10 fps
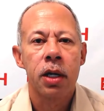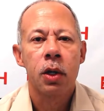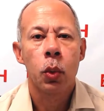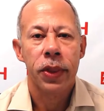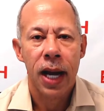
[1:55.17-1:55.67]

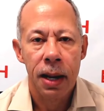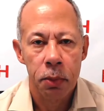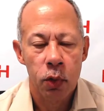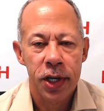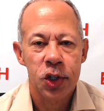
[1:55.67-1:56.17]
with
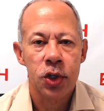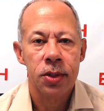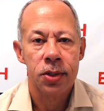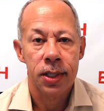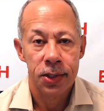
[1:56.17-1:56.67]

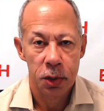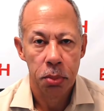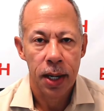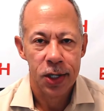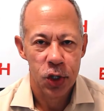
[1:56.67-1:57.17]
operations and
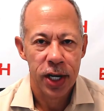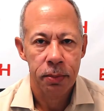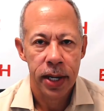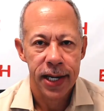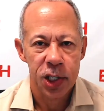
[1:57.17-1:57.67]
supply chain
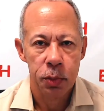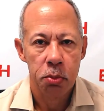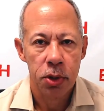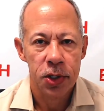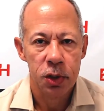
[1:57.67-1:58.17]
management
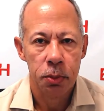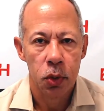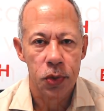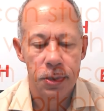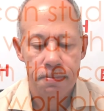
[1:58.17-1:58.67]

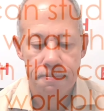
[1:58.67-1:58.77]
principles.